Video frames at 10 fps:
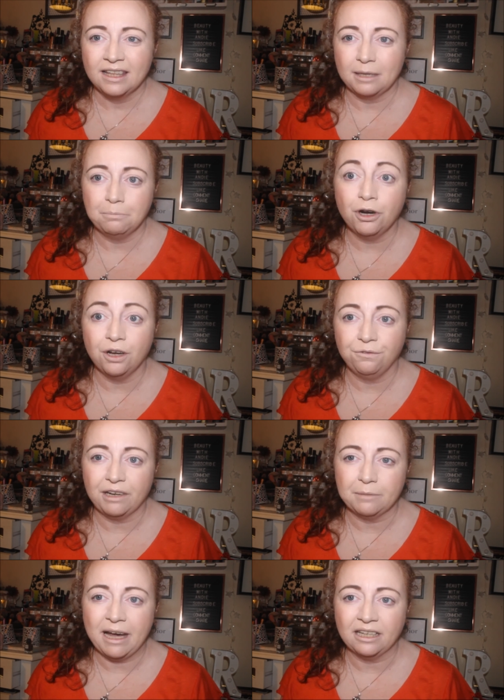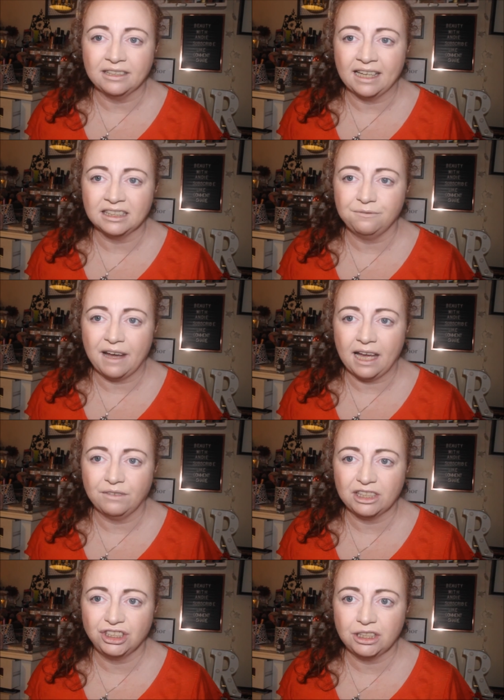they put a
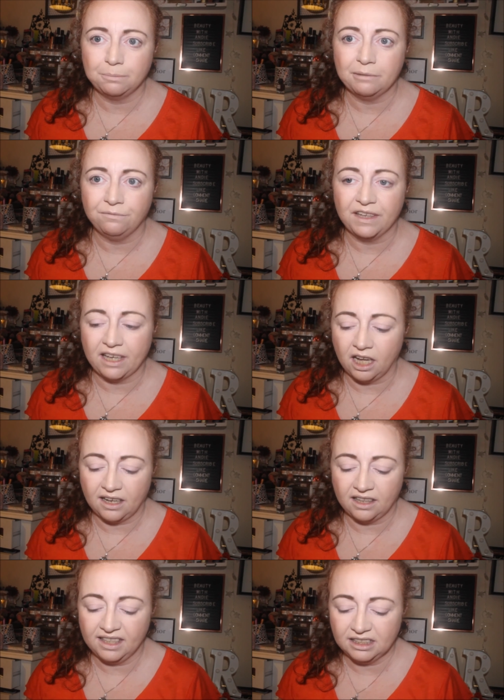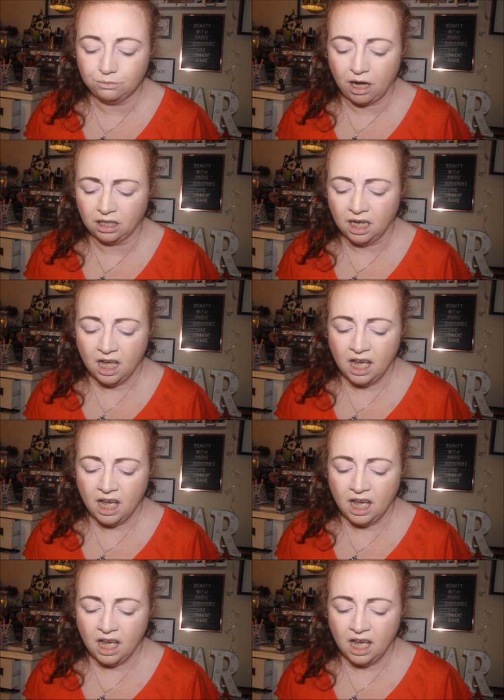£3.95 shipping fee on and this one